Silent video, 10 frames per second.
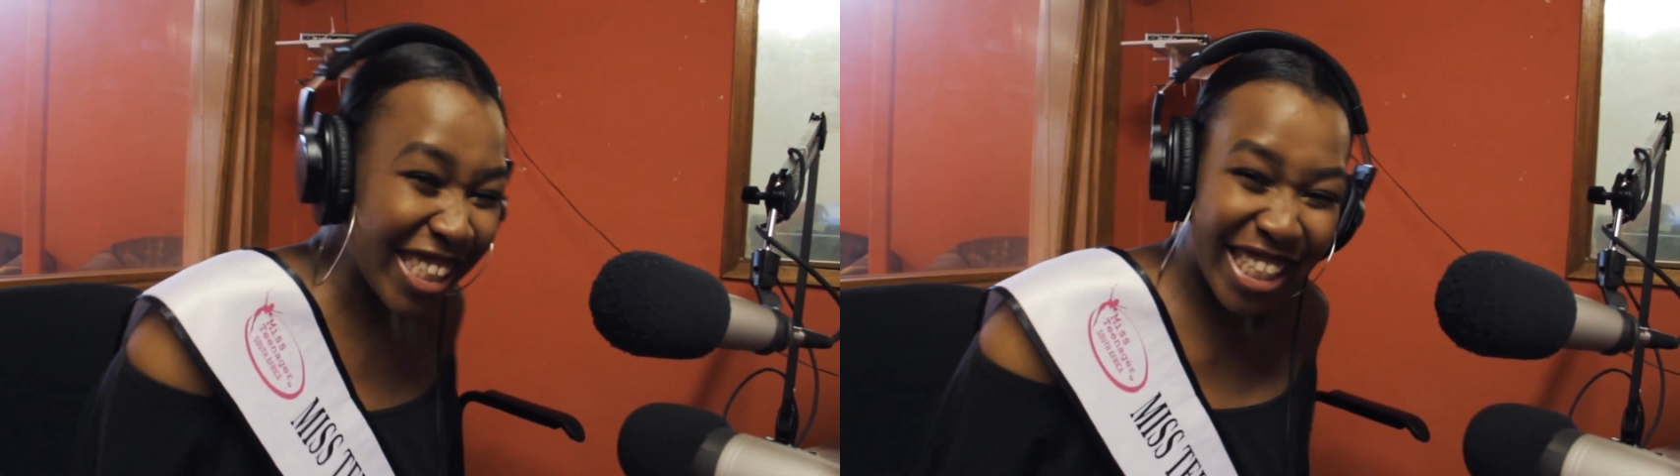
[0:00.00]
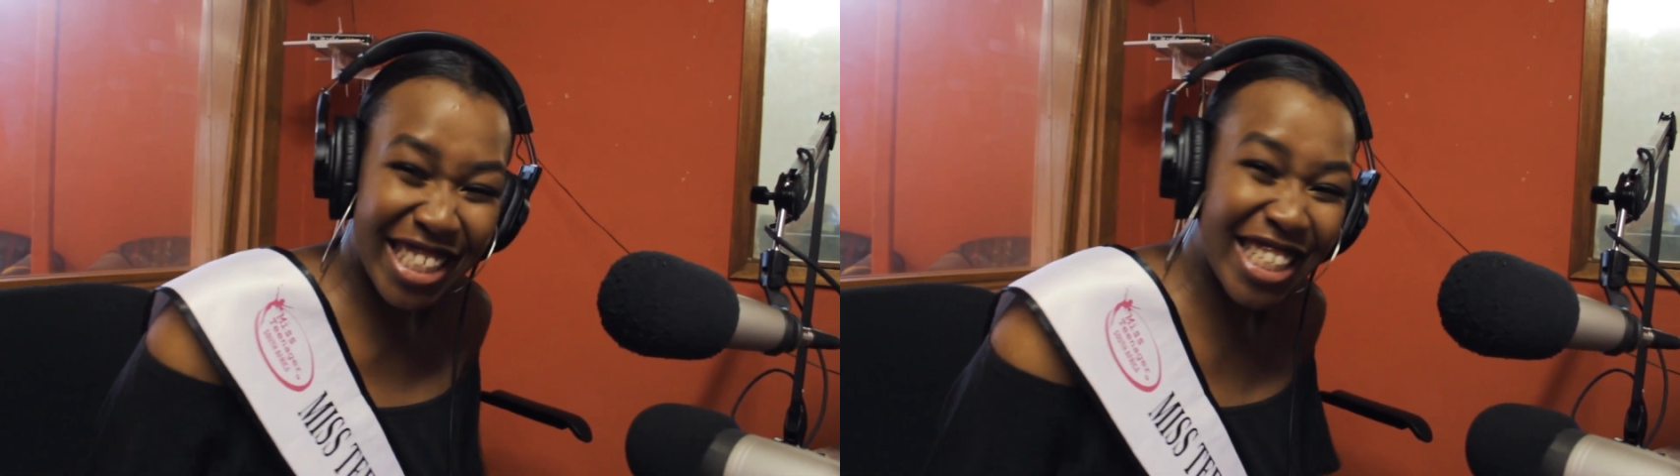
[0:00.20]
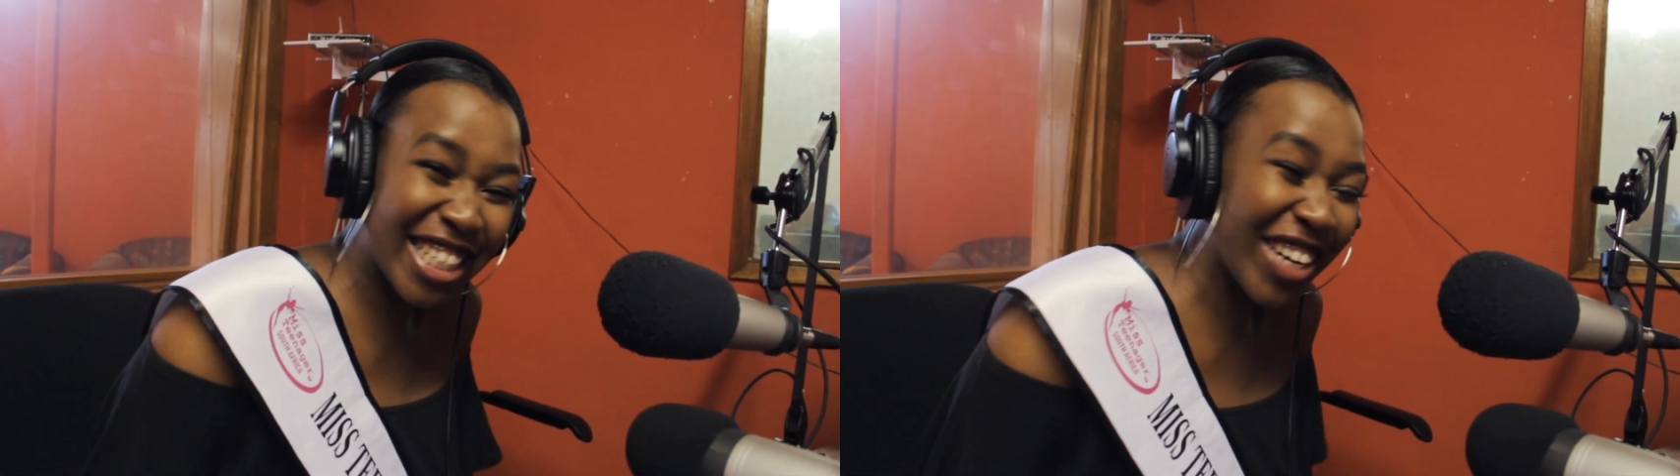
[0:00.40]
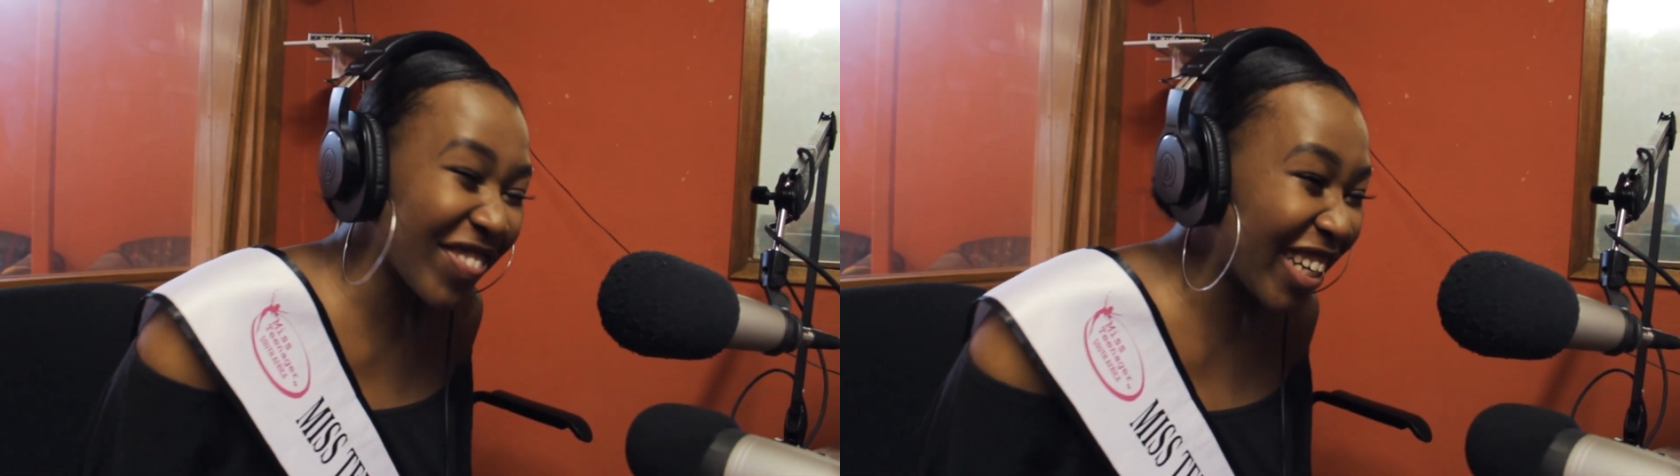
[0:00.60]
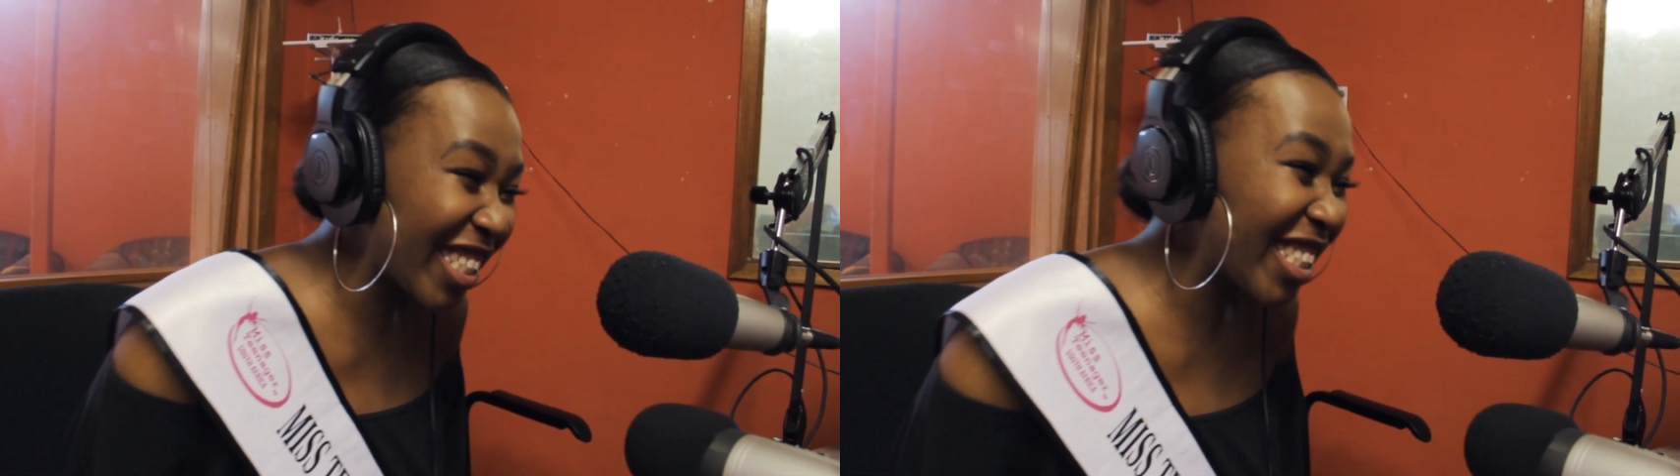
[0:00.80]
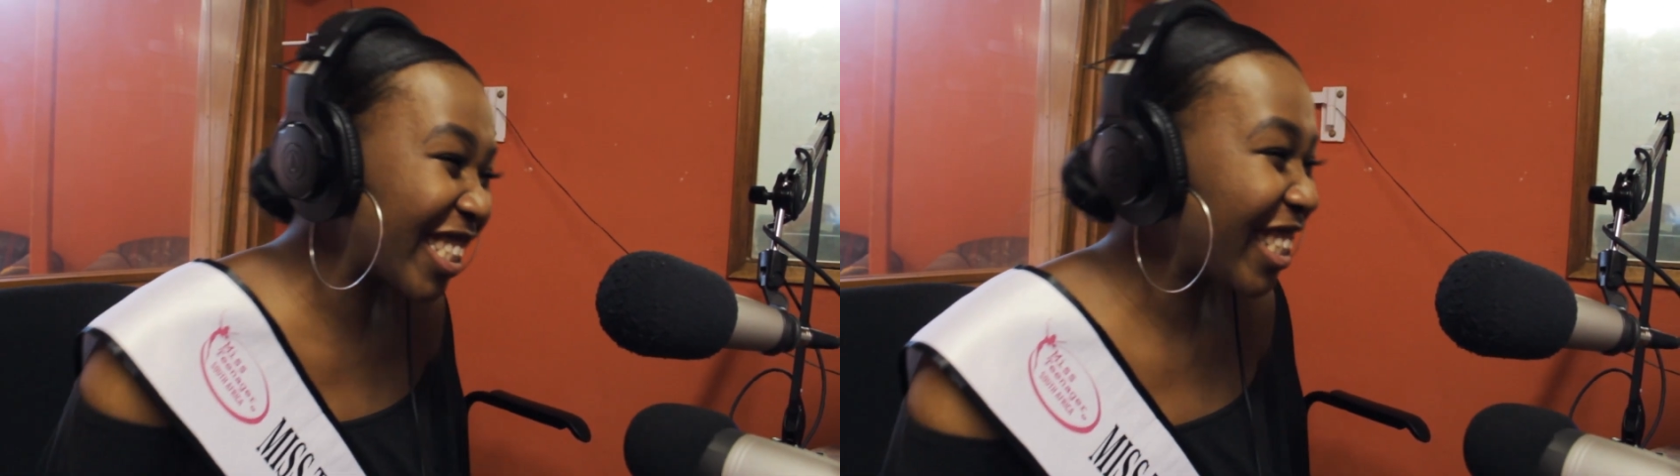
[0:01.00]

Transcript: There's a difference.